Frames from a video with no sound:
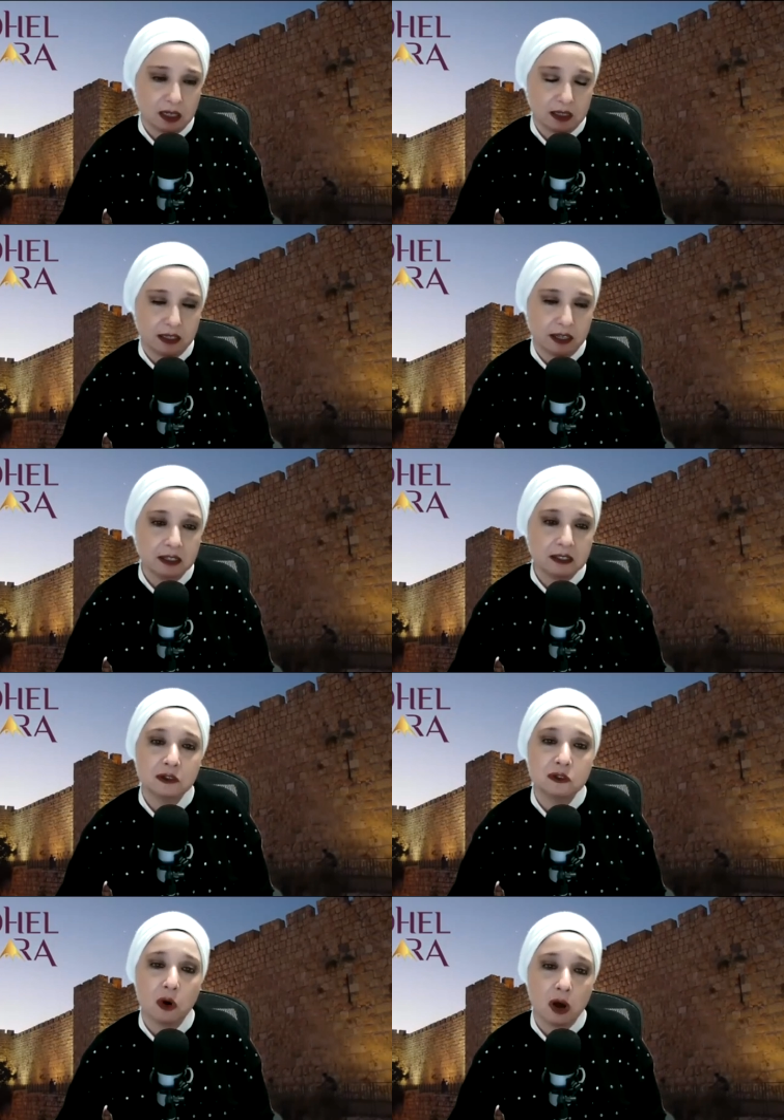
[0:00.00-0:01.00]
the hidden
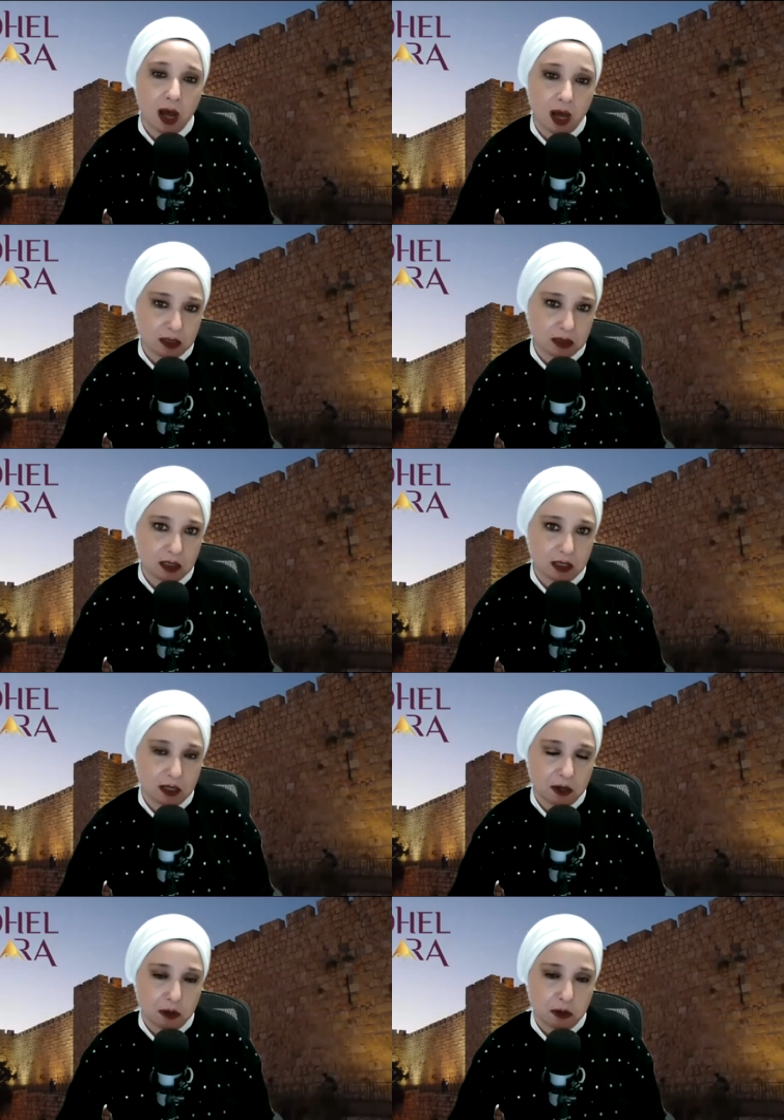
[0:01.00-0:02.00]
Torah,
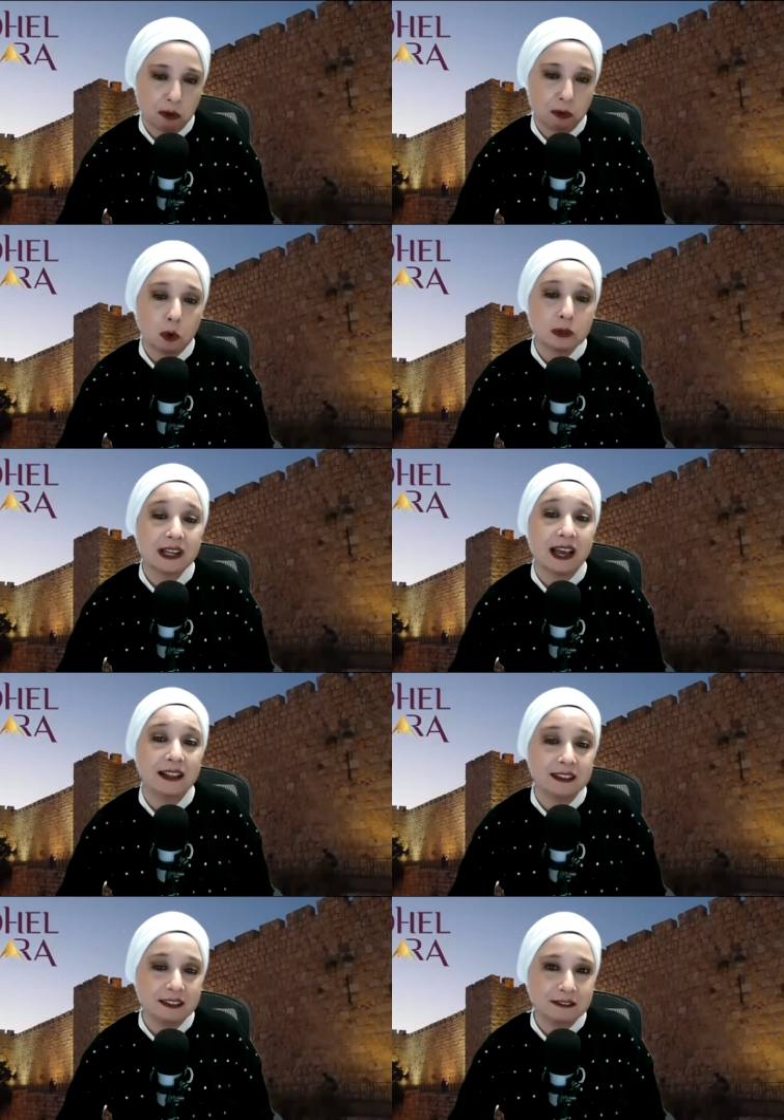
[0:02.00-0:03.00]
the most
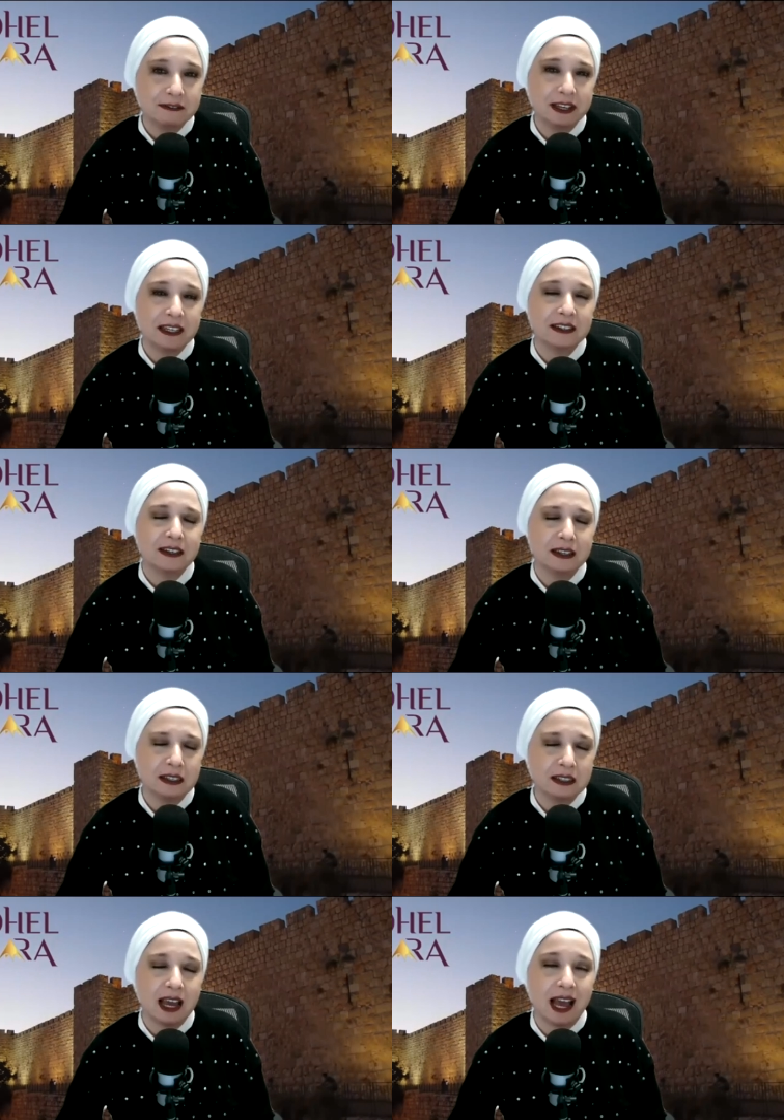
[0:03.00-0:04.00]
elevated
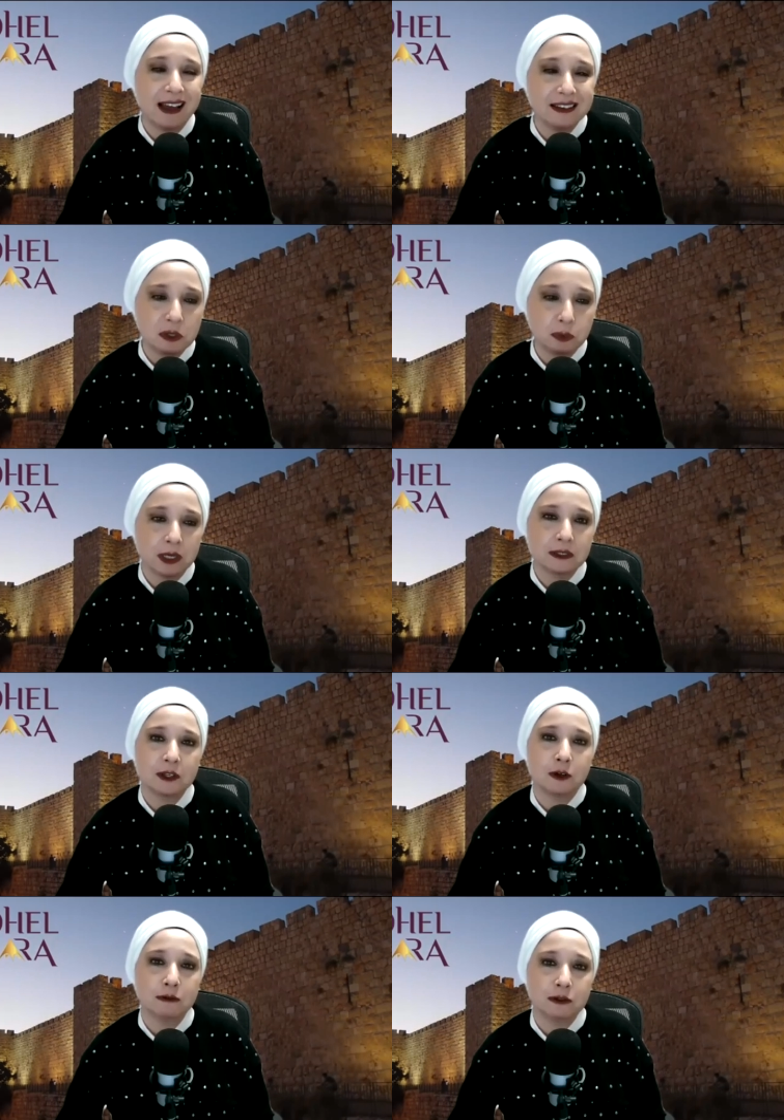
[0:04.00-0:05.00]
hidden aspects
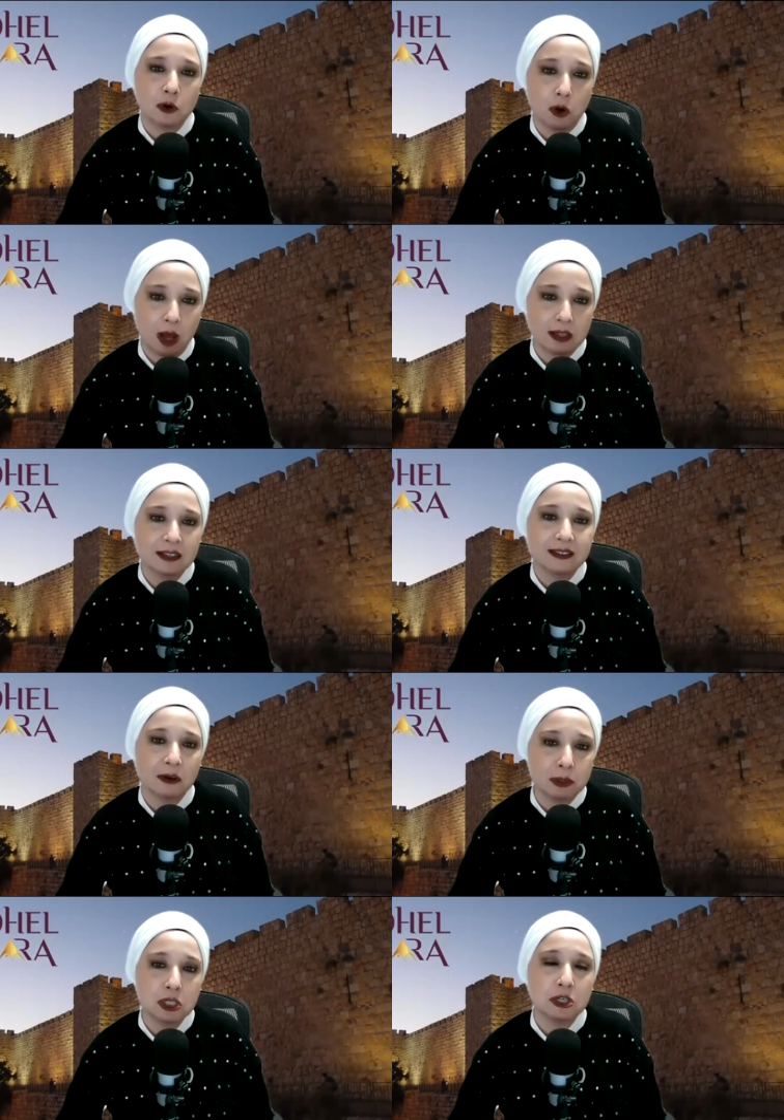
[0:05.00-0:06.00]
of Torah that
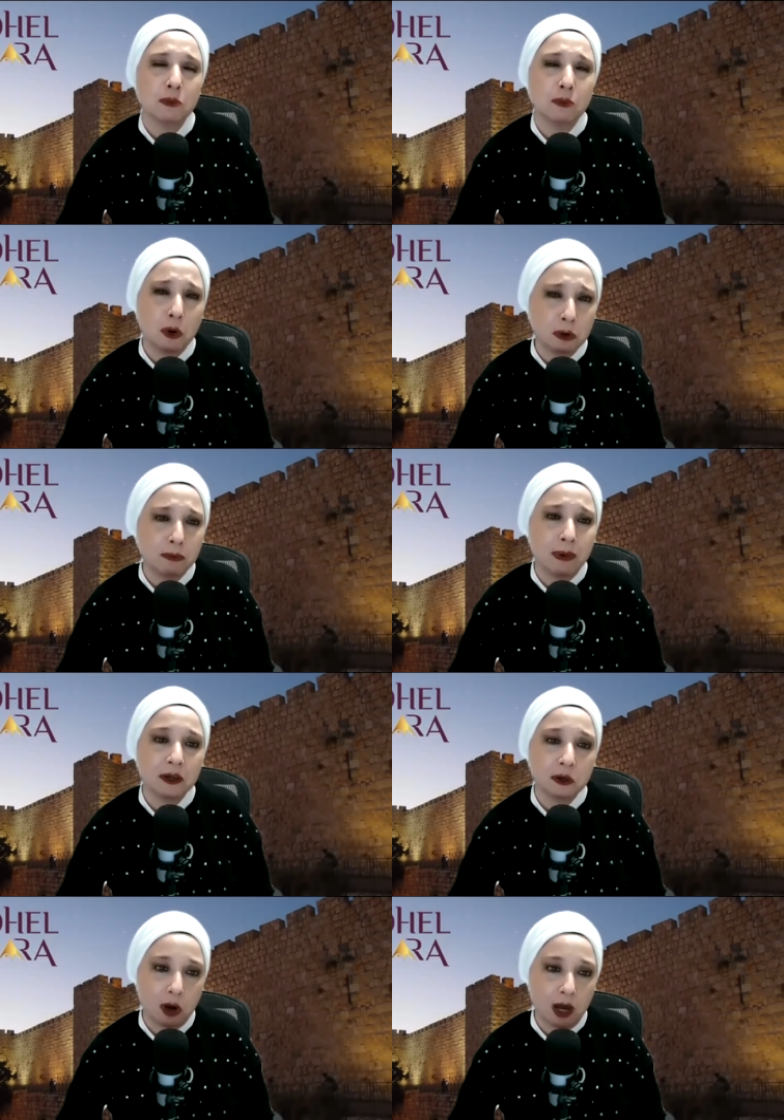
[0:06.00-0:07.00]
Rabbi Shimon Bar
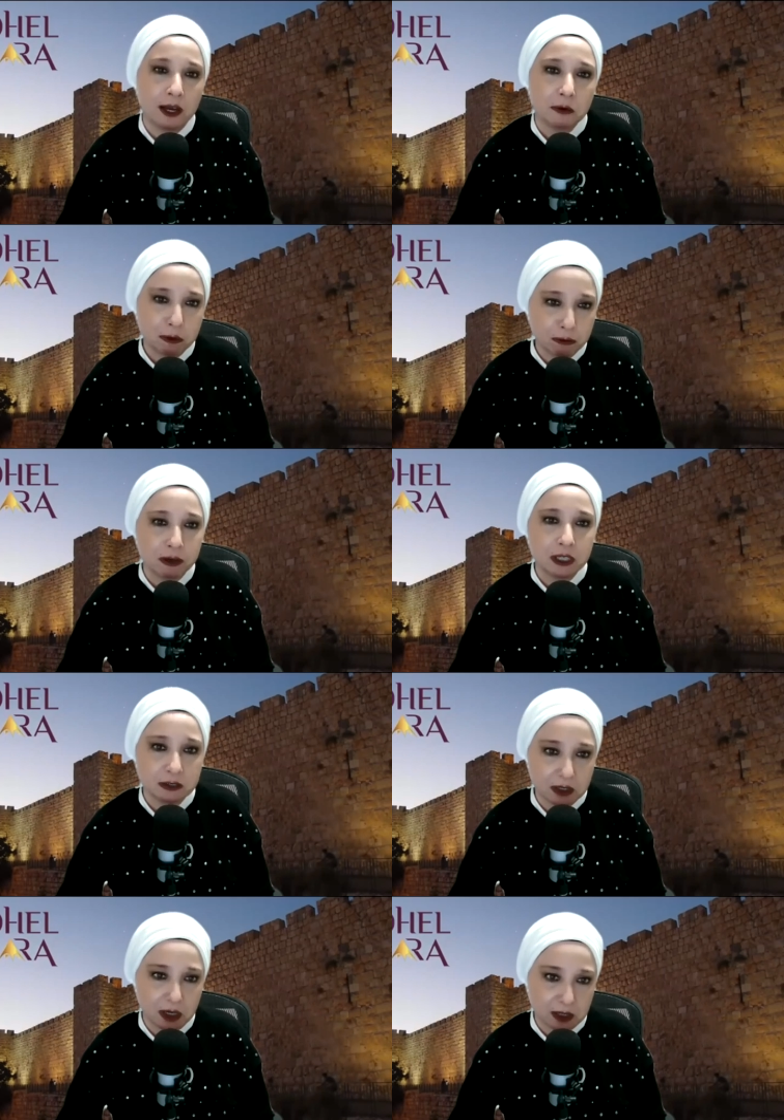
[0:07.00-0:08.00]
Yochai revealed
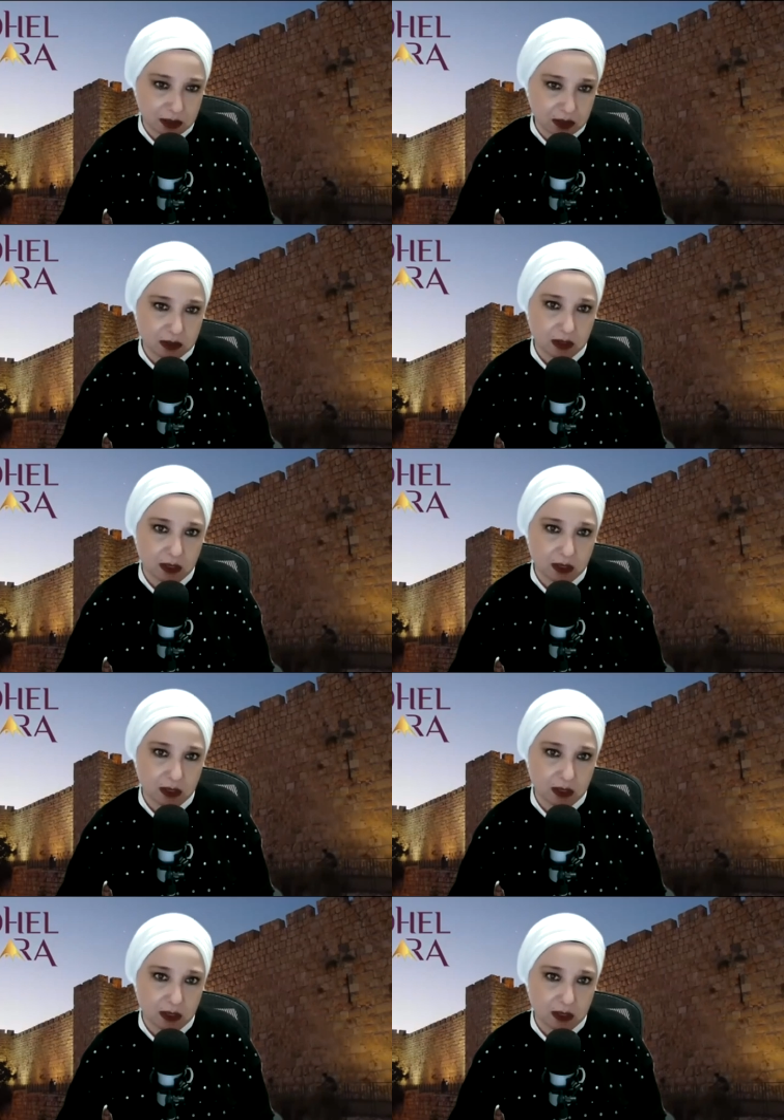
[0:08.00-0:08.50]
to us,